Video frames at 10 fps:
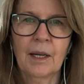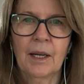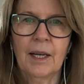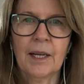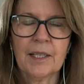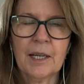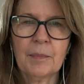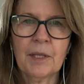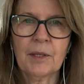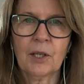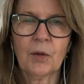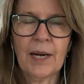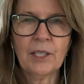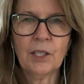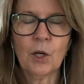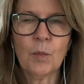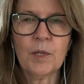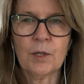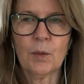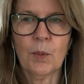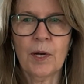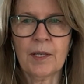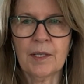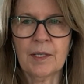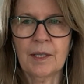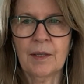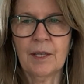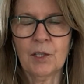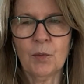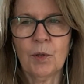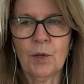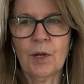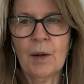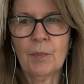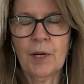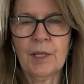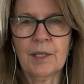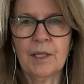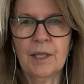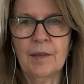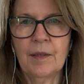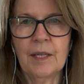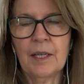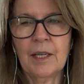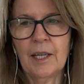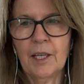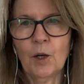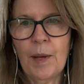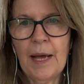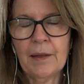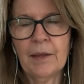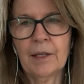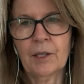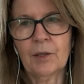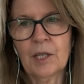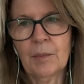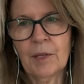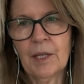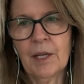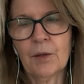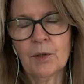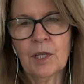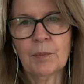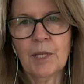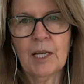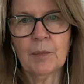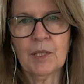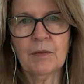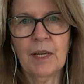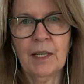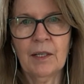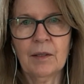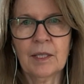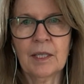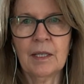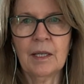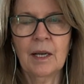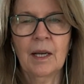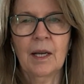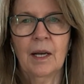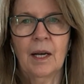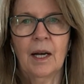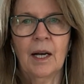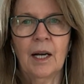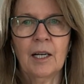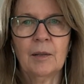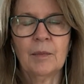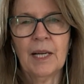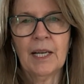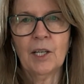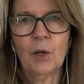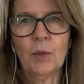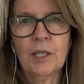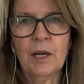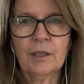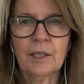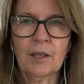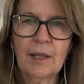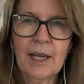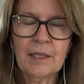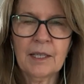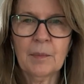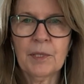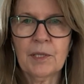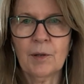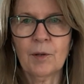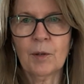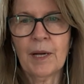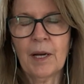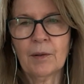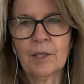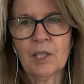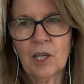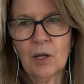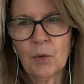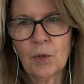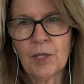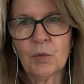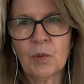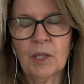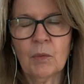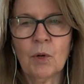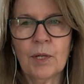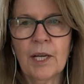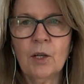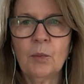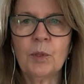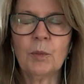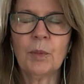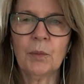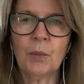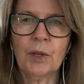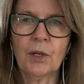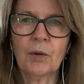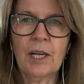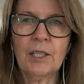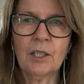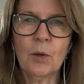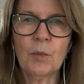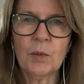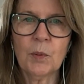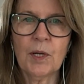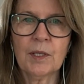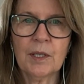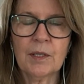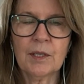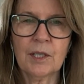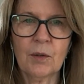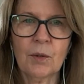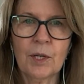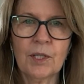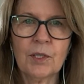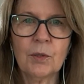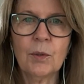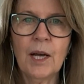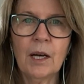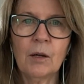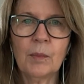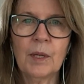except that the granulomas are present in this, where they're not present in the idiopathic or some of the other subtypes of ILD. And I know we talked in our last episode about steroids really won't help you, but with the granulomas present, steroids do help.